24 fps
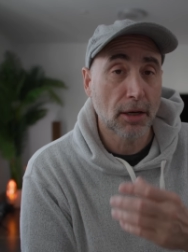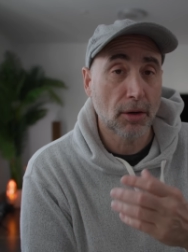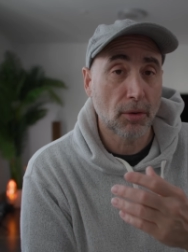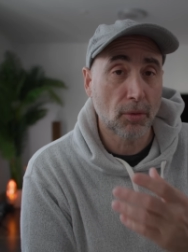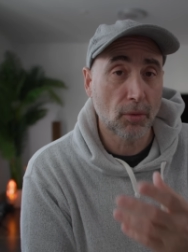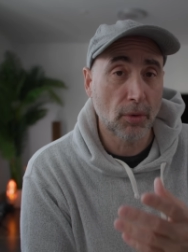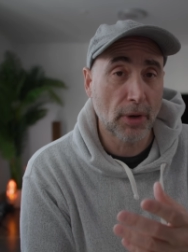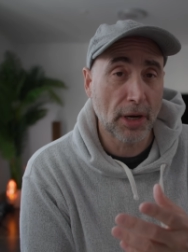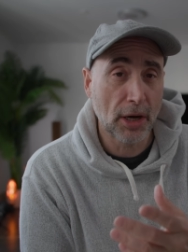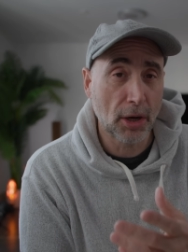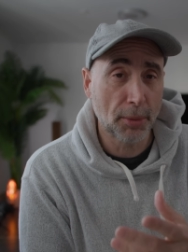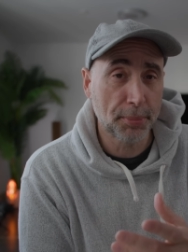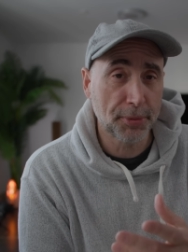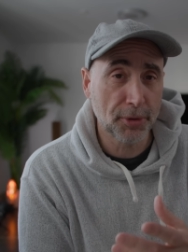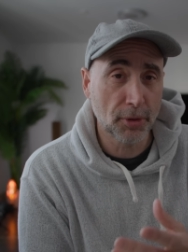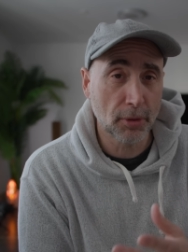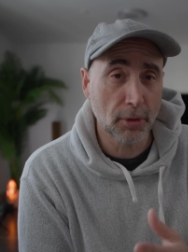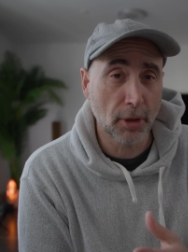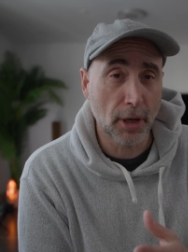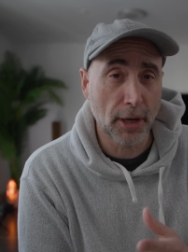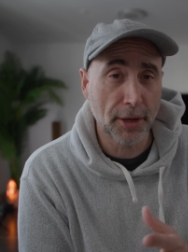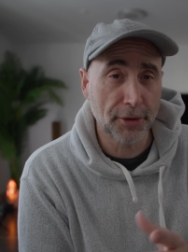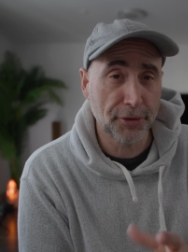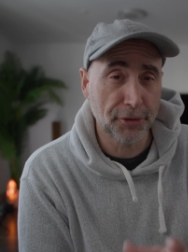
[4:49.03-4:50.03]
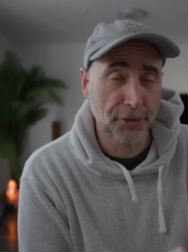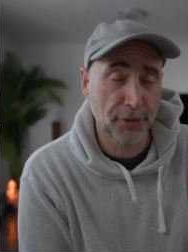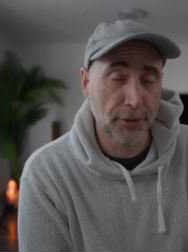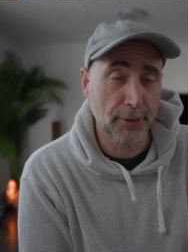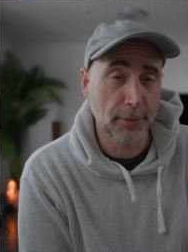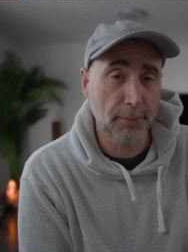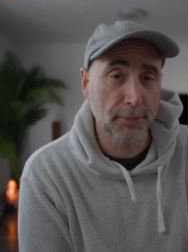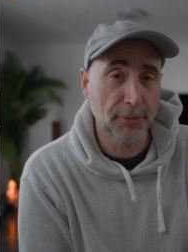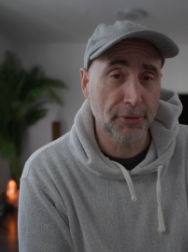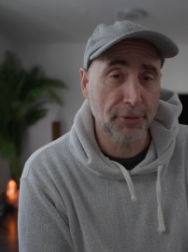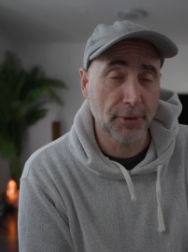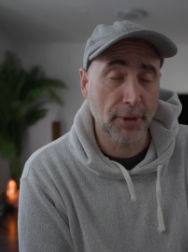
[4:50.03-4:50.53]
will help you a lot in
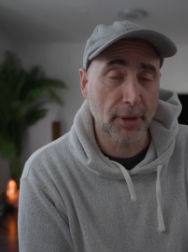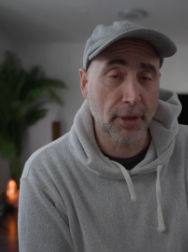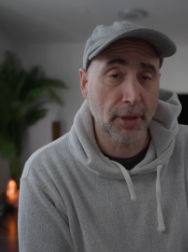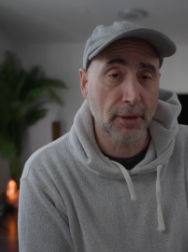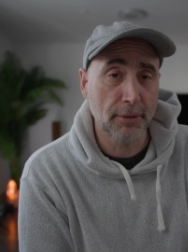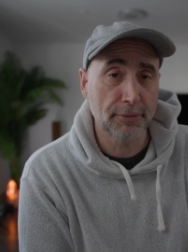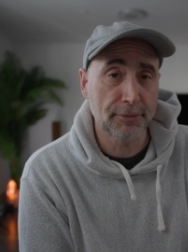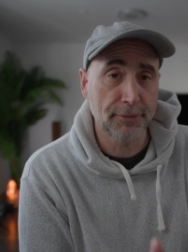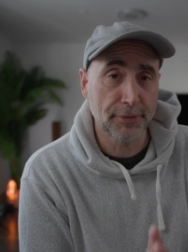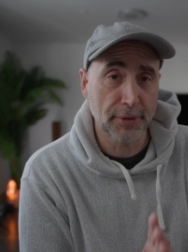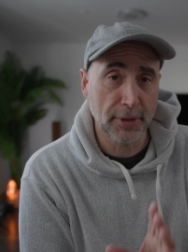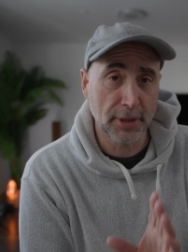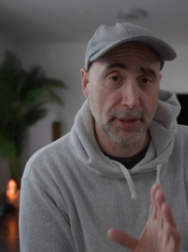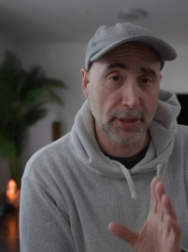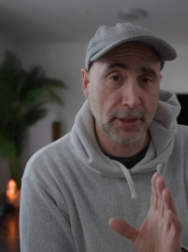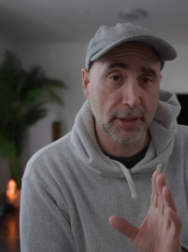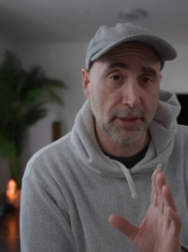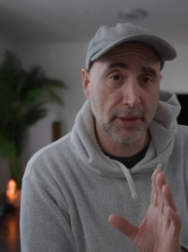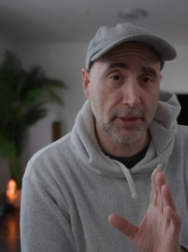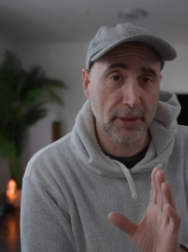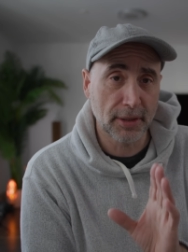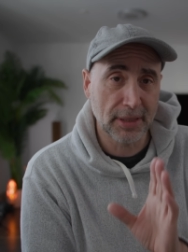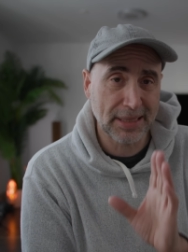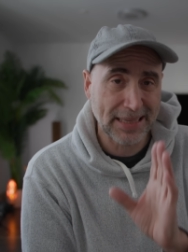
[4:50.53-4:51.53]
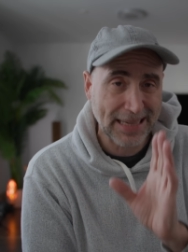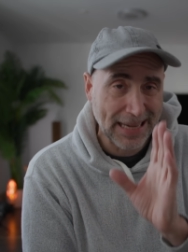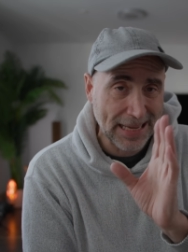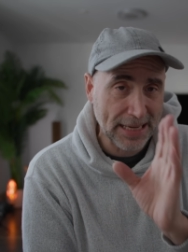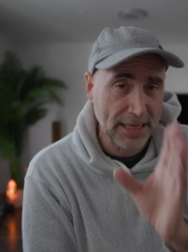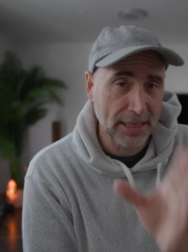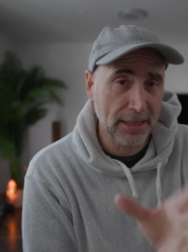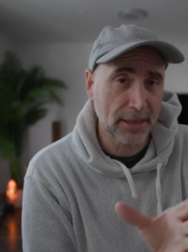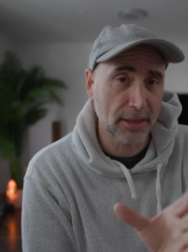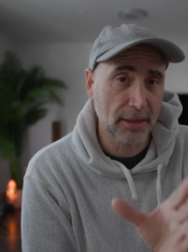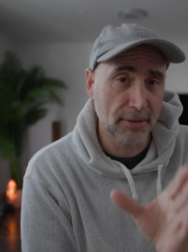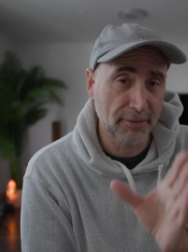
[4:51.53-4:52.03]
terms of uh,
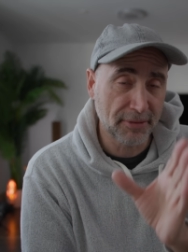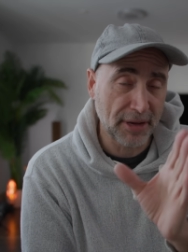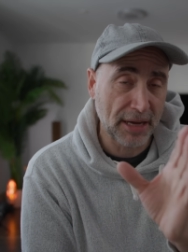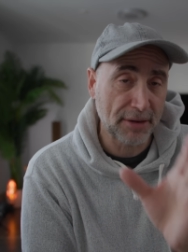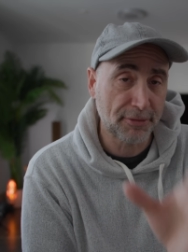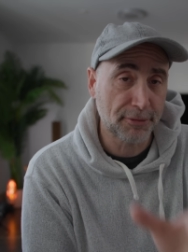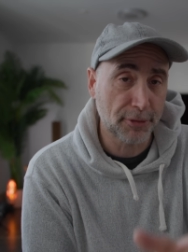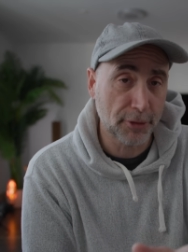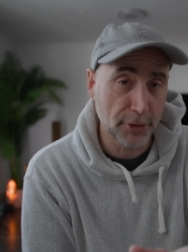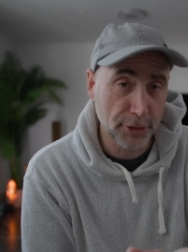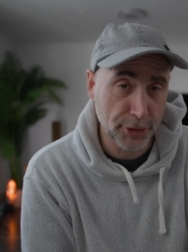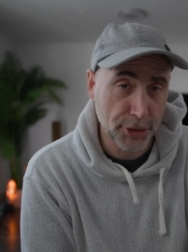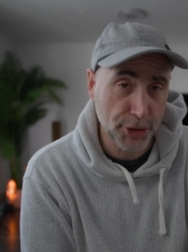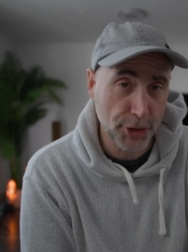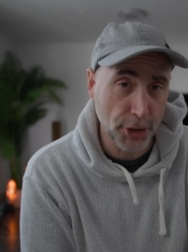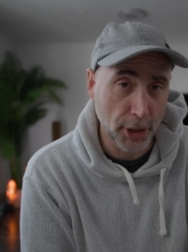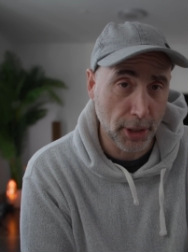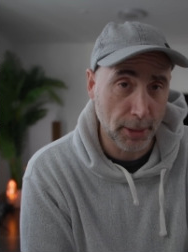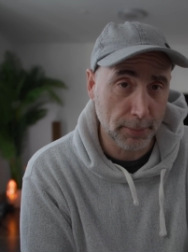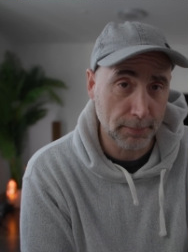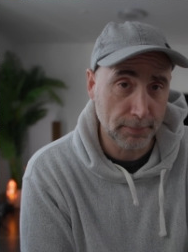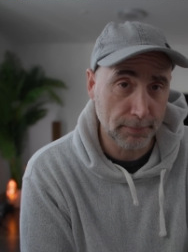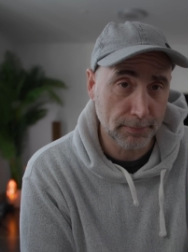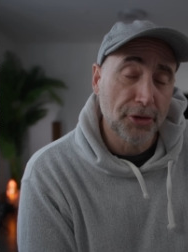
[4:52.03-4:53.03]
getting that first job.